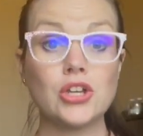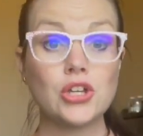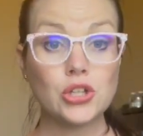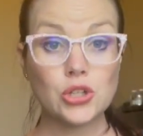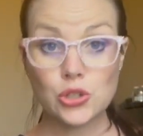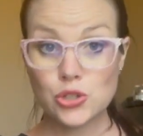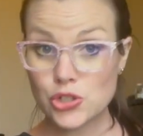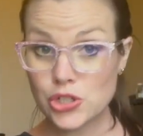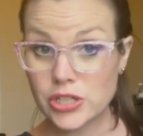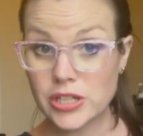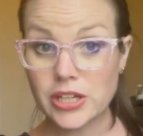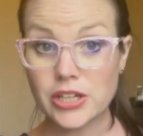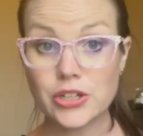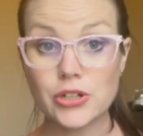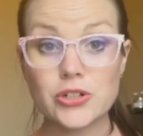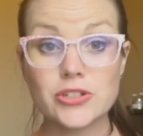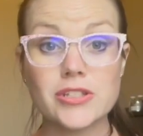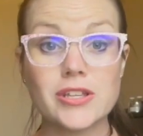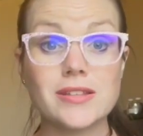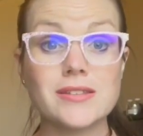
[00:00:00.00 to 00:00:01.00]
you should get your
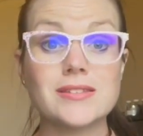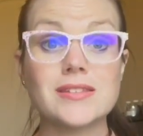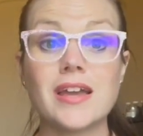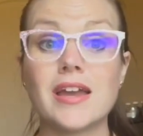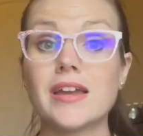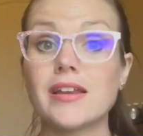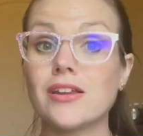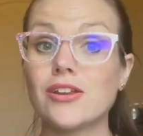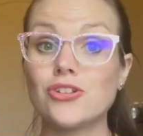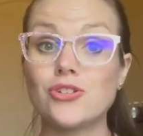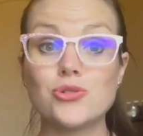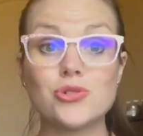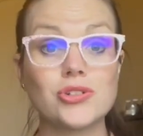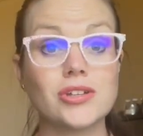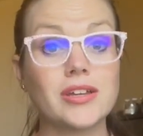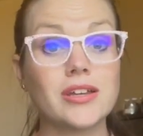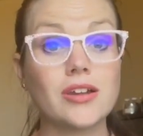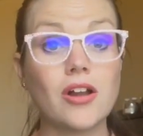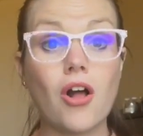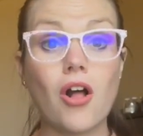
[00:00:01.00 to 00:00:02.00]
sun sign, and you should
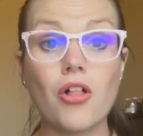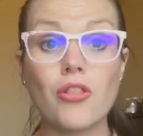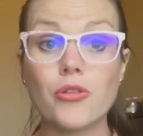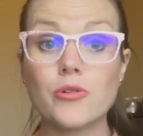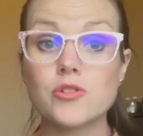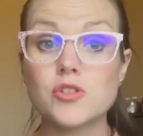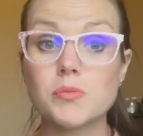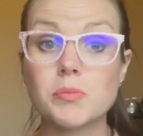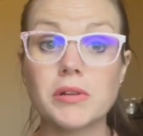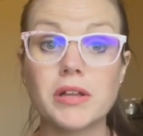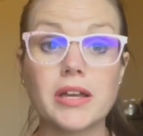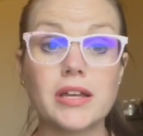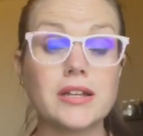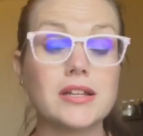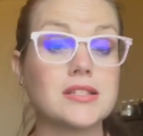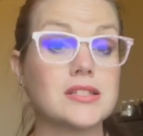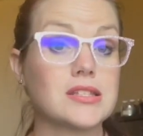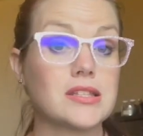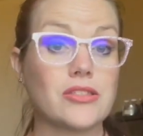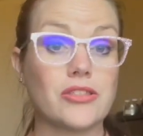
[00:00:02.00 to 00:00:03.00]
get all those
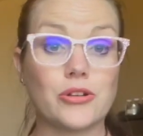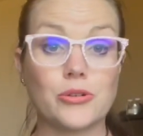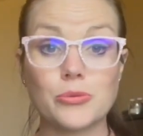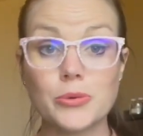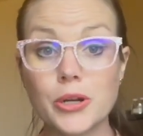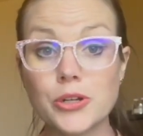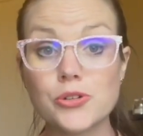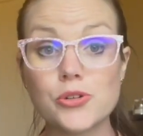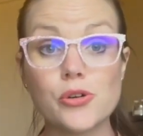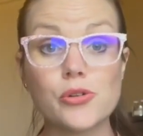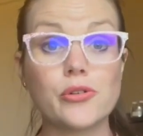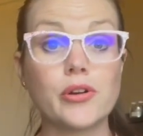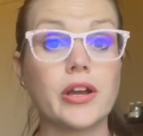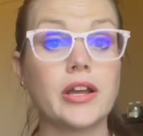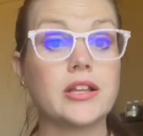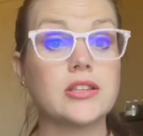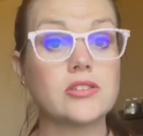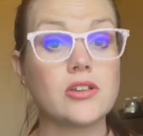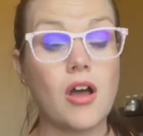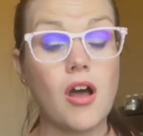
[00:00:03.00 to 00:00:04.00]
planets, their
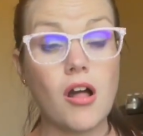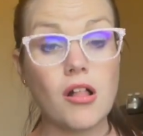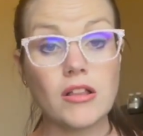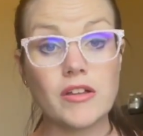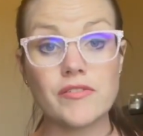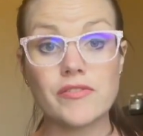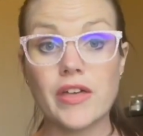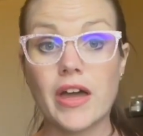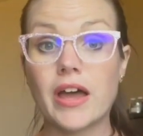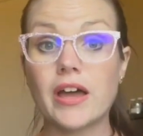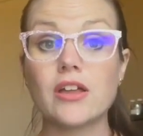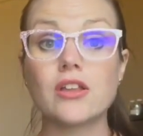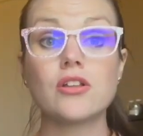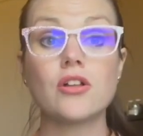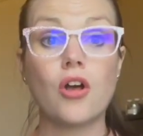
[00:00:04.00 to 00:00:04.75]
retrogrades, all of that.